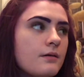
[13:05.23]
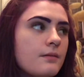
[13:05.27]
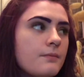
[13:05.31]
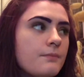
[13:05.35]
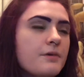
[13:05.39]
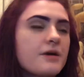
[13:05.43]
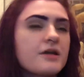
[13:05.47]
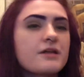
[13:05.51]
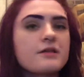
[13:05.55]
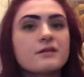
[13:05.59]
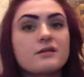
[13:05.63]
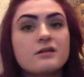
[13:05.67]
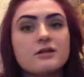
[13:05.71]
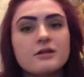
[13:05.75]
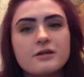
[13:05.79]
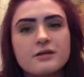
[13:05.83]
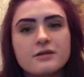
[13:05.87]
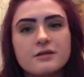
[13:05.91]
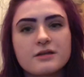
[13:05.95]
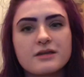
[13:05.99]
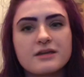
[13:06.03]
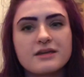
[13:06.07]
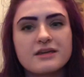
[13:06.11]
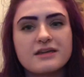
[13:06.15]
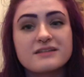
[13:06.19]
but
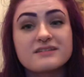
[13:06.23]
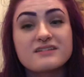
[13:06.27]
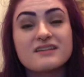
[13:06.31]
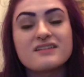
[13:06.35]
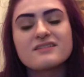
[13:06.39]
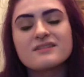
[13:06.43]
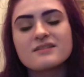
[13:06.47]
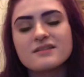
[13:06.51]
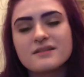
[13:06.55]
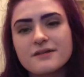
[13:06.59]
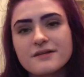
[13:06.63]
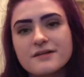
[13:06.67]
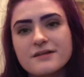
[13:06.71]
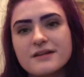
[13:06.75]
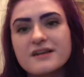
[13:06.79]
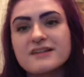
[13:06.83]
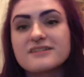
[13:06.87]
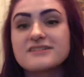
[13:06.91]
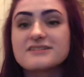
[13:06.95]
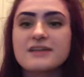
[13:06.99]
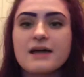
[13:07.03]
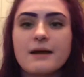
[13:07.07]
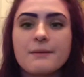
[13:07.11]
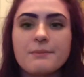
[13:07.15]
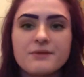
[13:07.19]
clearly it doesn't look like
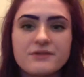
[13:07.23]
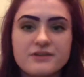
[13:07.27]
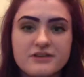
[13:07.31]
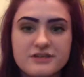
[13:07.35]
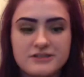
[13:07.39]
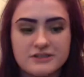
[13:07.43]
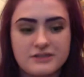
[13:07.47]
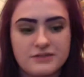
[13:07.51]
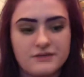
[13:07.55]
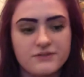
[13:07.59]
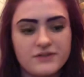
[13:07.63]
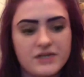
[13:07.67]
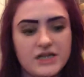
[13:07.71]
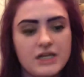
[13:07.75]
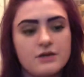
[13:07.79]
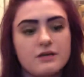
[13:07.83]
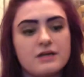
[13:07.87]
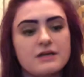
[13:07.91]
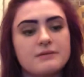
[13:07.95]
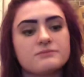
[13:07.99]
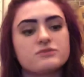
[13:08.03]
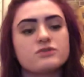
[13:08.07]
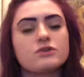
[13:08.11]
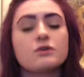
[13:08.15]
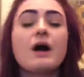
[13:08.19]
Sobble that's in the video
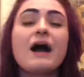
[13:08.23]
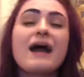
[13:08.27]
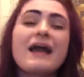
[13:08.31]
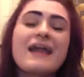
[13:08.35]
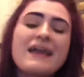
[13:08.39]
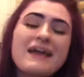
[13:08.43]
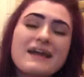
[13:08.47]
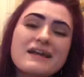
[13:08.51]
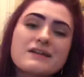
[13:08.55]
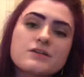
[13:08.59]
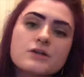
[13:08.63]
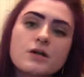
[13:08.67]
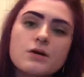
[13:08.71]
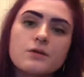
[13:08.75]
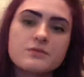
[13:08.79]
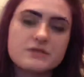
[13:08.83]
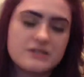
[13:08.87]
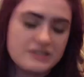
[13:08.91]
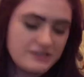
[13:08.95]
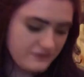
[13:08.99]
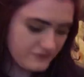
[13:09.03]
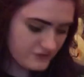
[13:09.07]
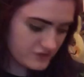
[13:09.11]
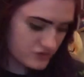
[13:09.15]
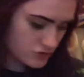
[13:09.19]
game, so I had to go with
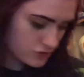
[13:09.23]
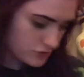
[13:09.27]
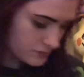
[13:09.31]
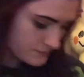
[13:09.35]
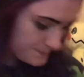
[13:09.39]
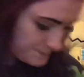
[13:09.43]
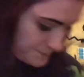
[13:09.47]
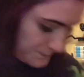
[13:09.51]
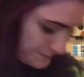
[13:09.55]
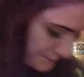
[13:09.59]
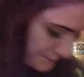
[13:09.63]
the official.